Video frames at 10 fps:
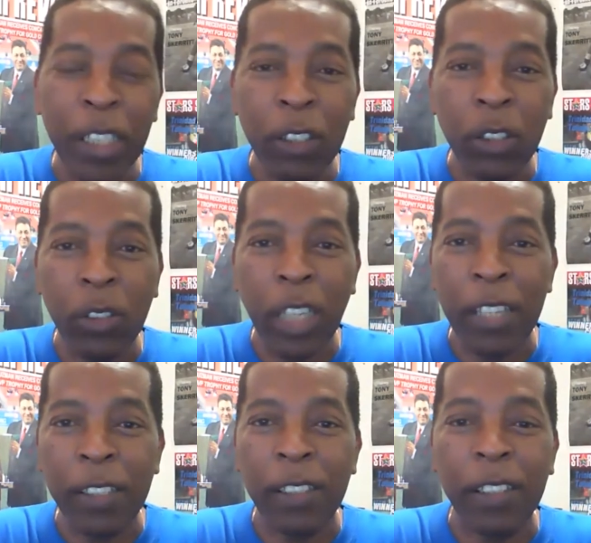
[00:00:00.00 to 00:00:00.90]
did you
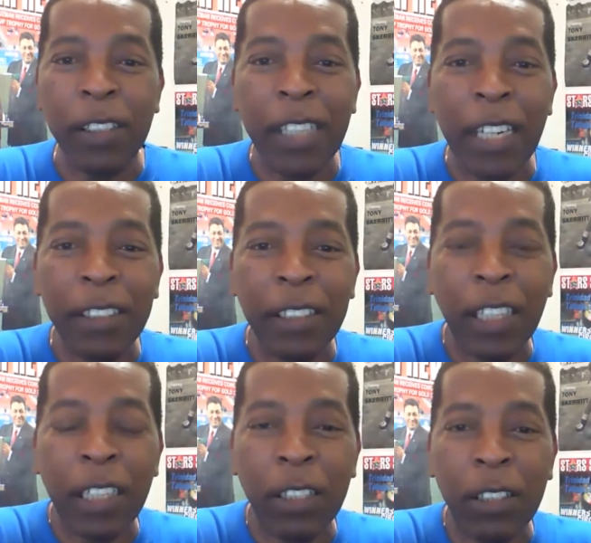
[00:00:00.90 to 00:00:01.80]
guys decide to
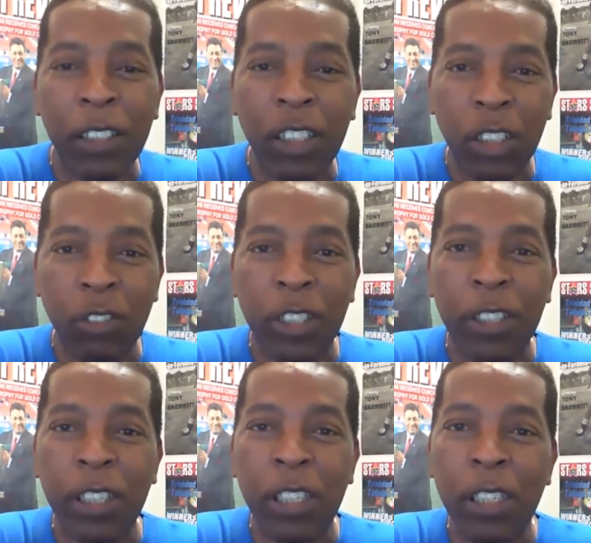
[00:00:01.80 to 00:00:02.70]
get it
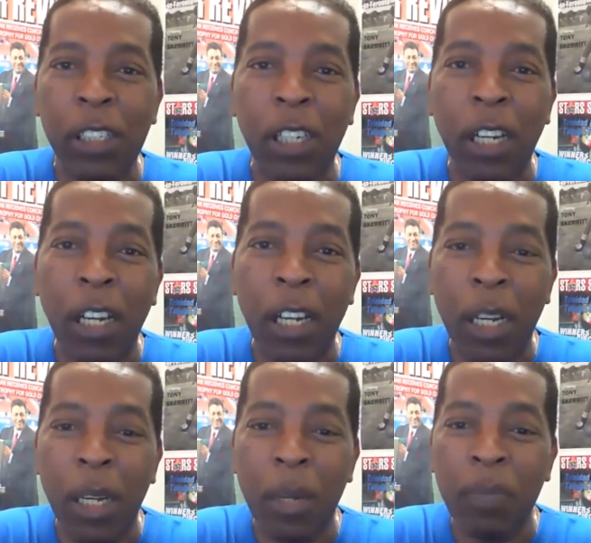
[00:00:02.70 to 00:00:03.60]
seriously?
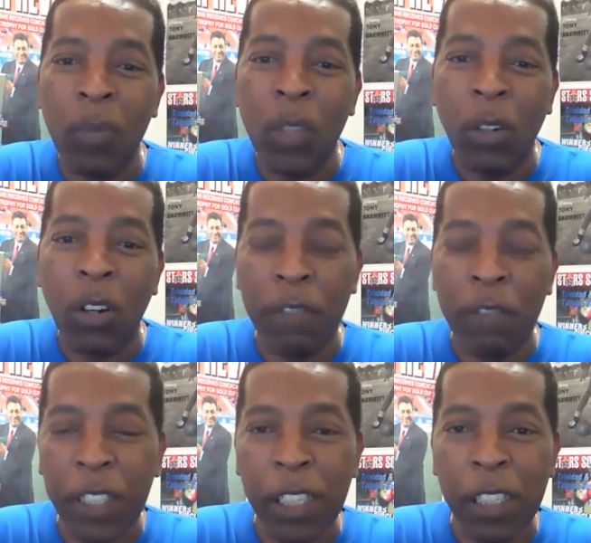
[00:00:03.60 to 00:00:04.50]

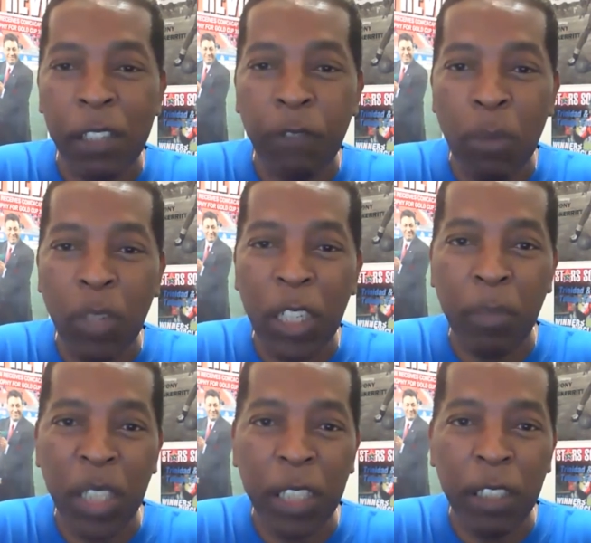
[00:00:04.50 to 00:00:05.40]
Obviously, you form a
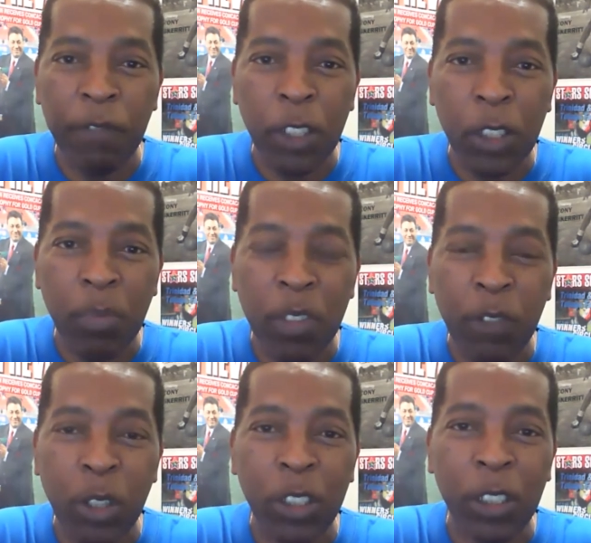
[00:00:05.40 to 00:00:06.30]
committee first
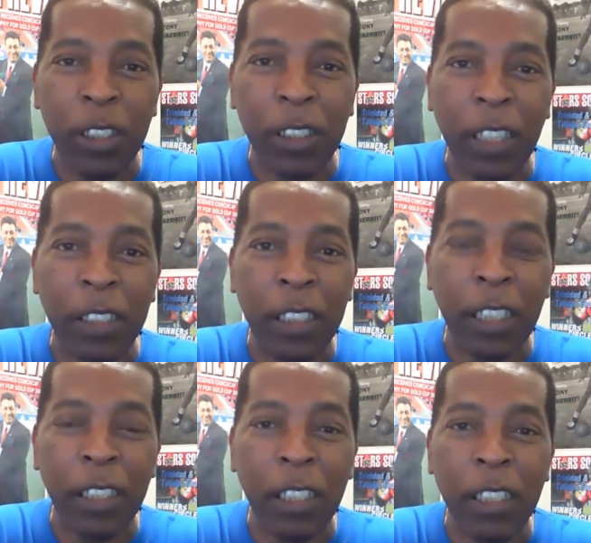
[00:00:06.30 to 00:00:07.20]
before you decide to
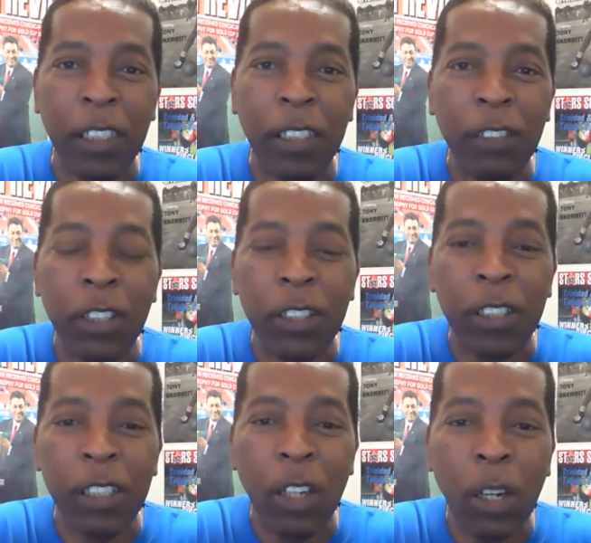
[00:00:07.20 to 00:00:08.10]
get the league
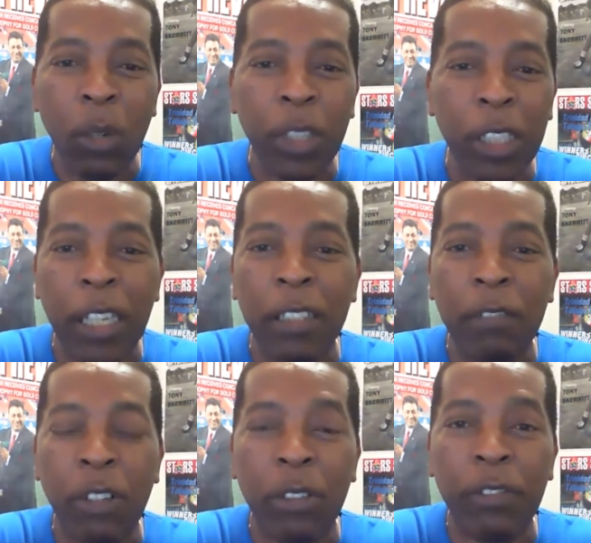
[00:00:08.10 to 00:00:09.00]
seriously. How did that
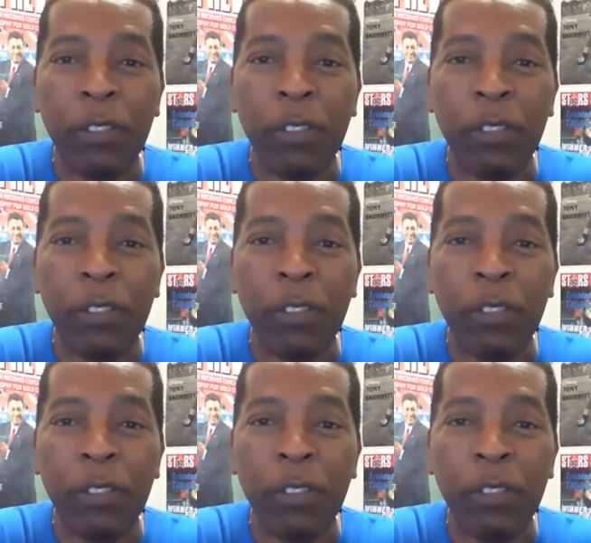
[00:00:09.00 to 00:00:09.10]
evolve?